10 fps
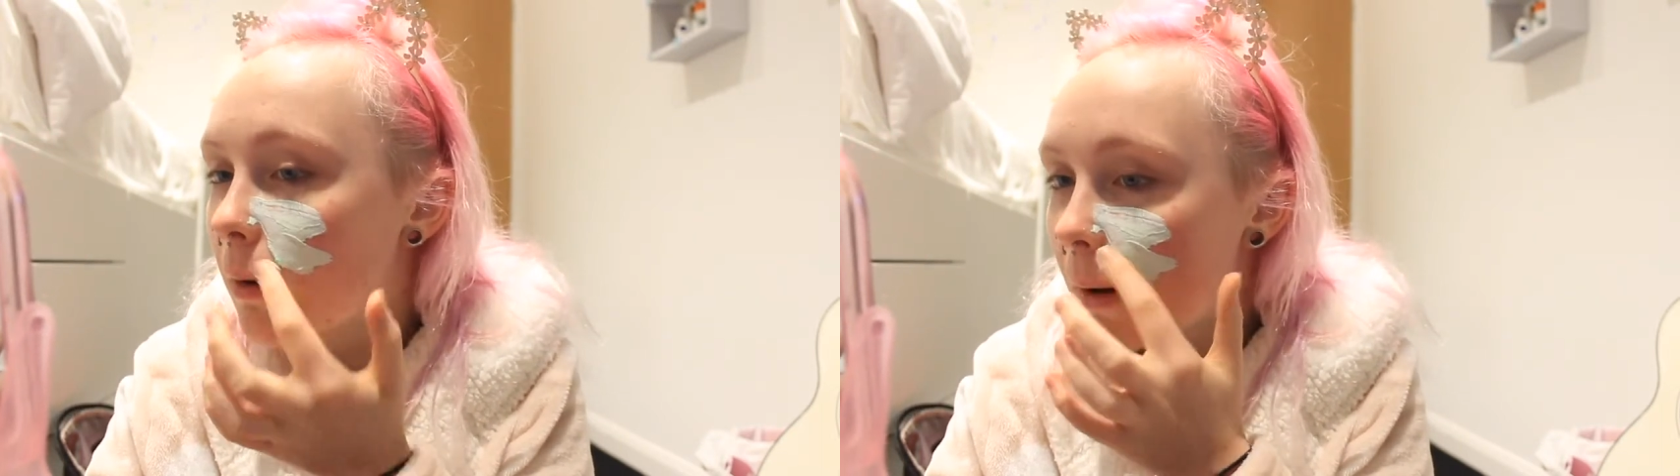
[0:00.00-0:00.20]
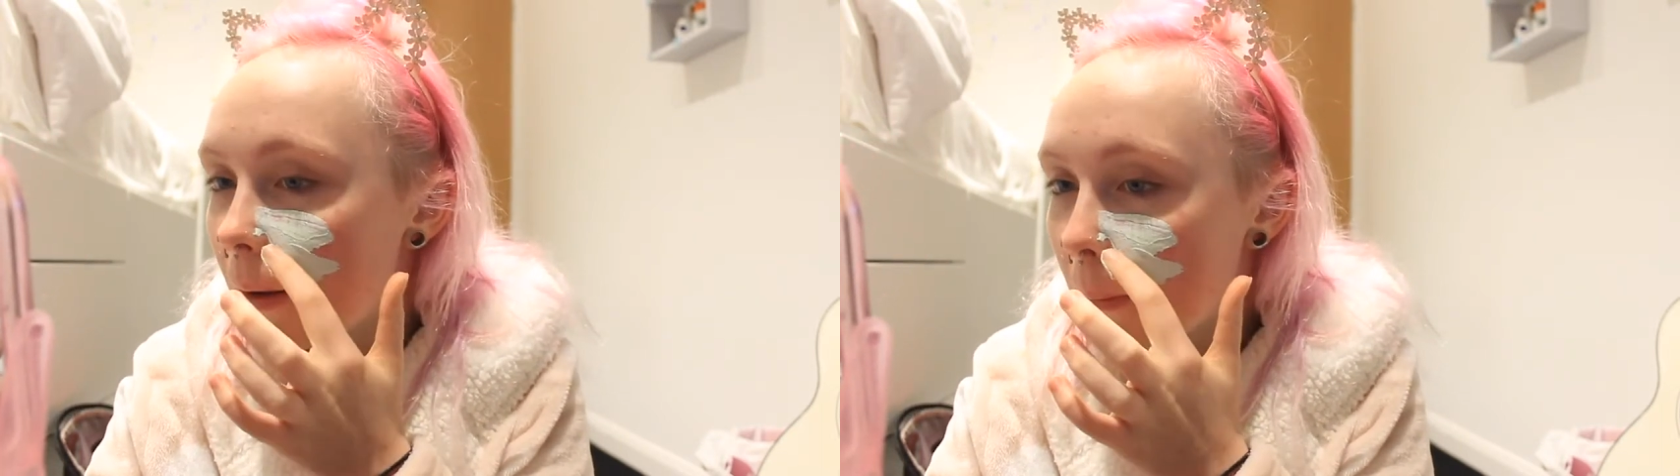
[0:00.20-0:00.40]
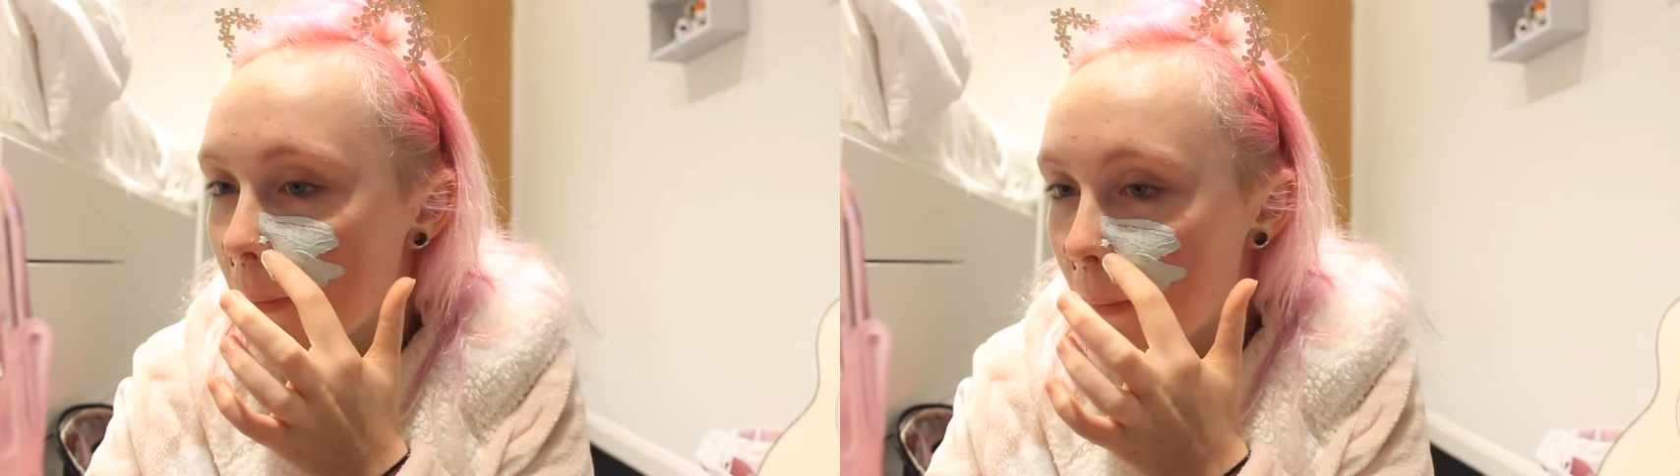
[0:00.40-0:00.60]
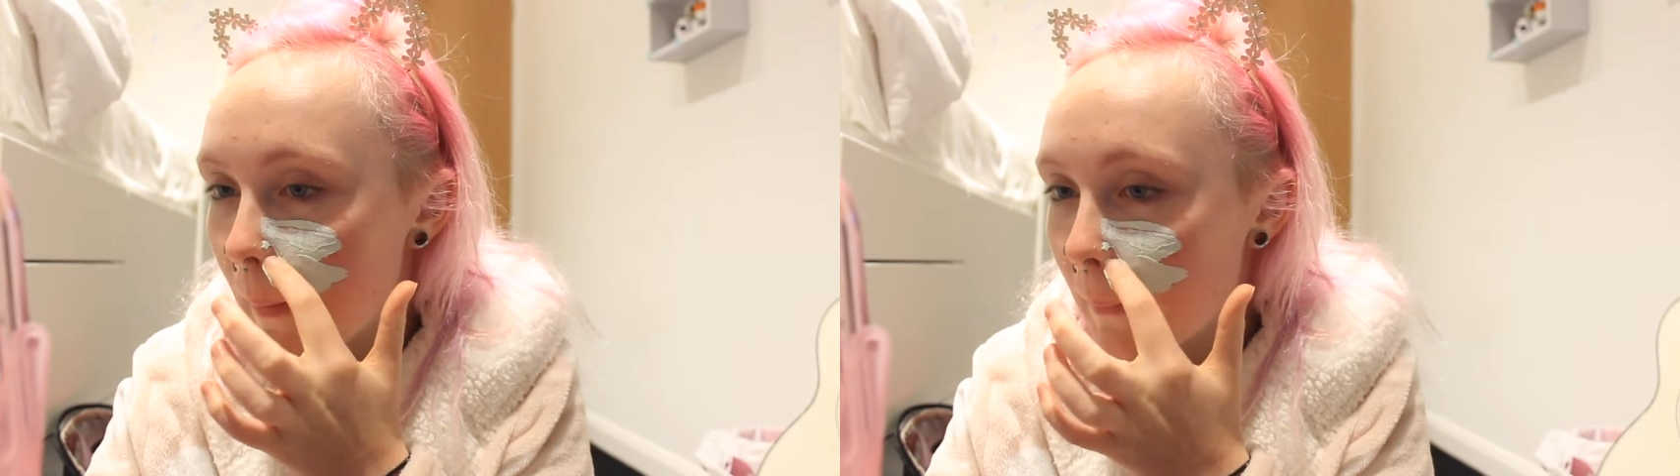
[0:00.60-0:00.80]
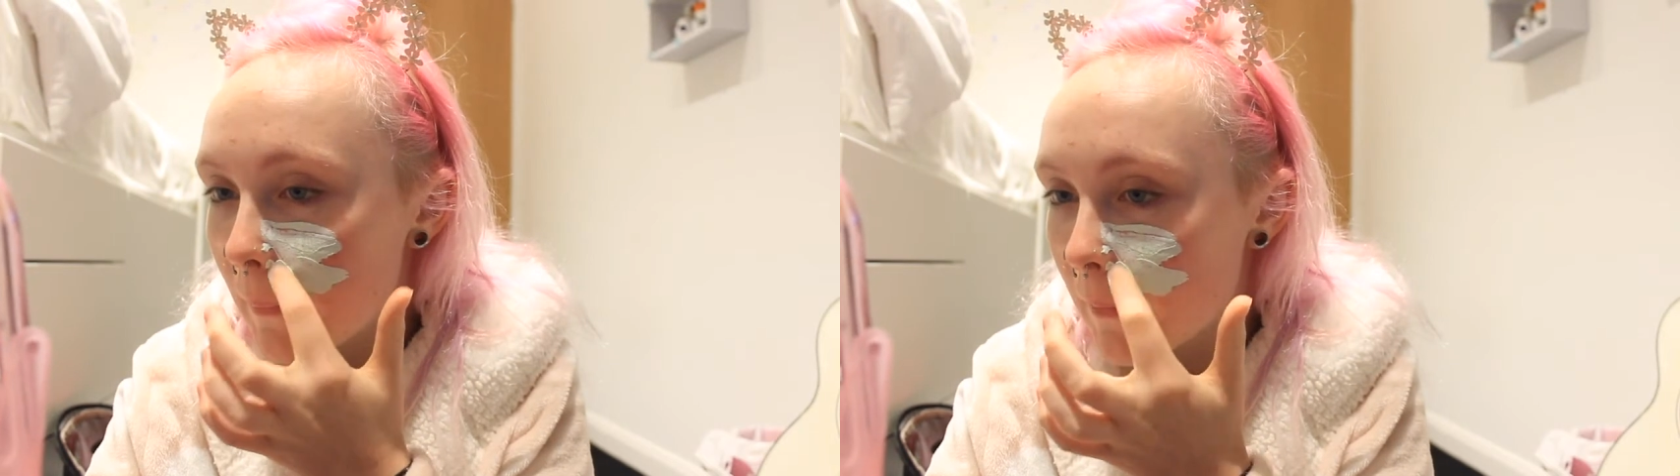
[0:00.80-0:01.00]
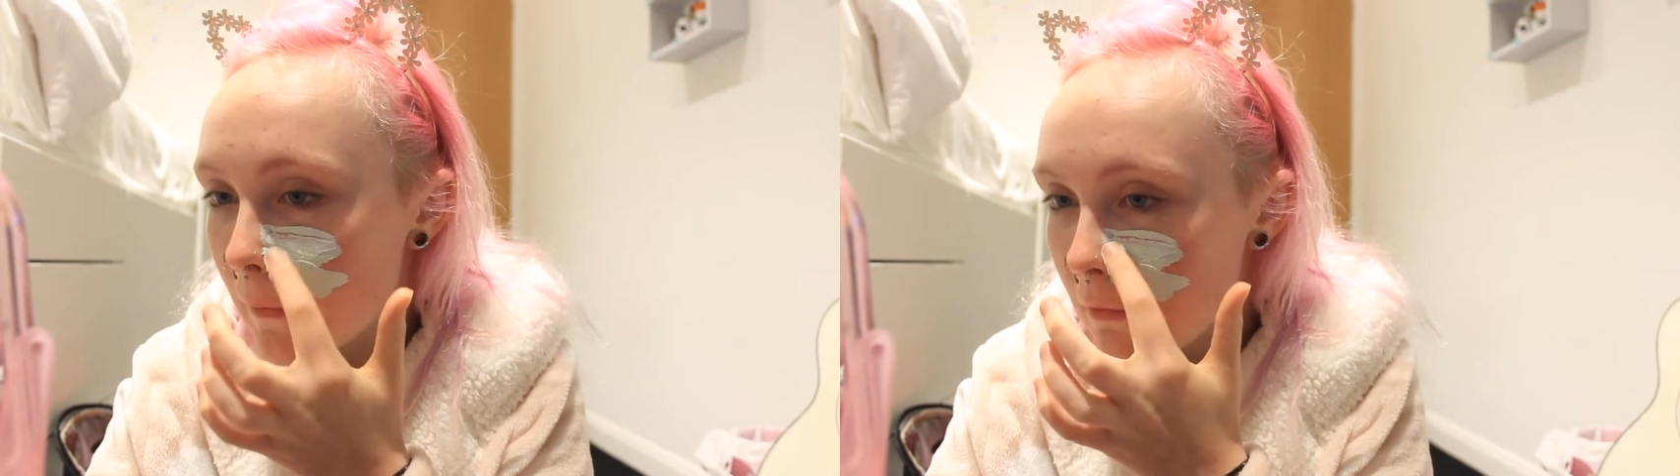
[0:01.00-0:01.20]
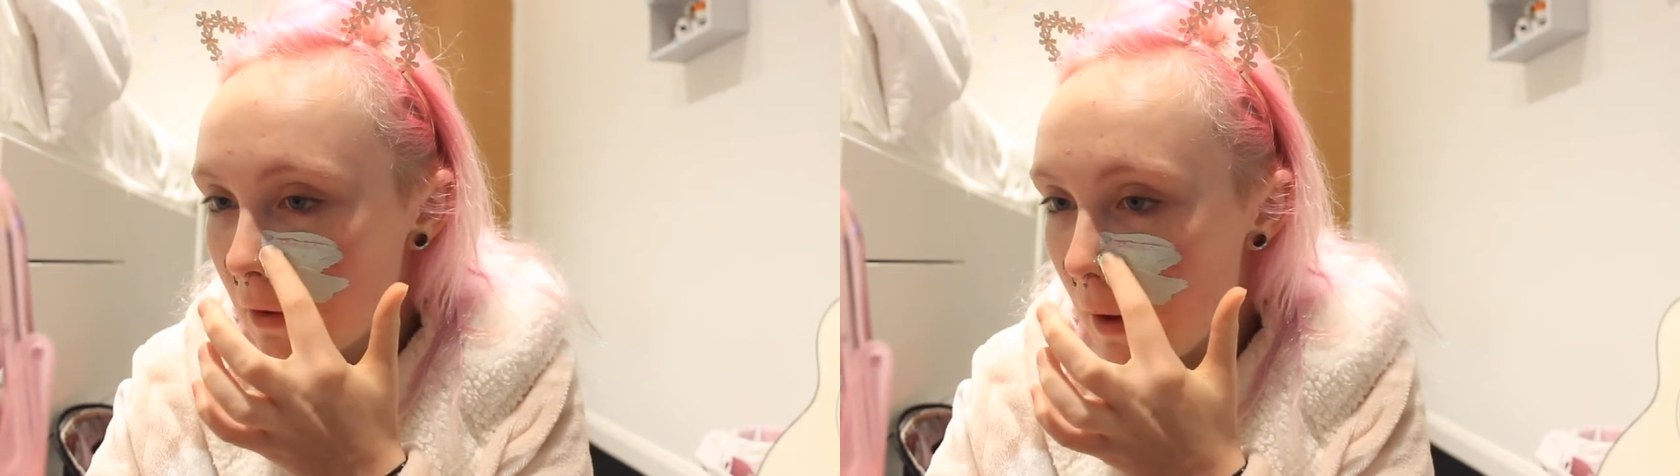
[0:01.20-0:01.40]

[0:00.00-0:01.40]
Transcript: about the mental health stuff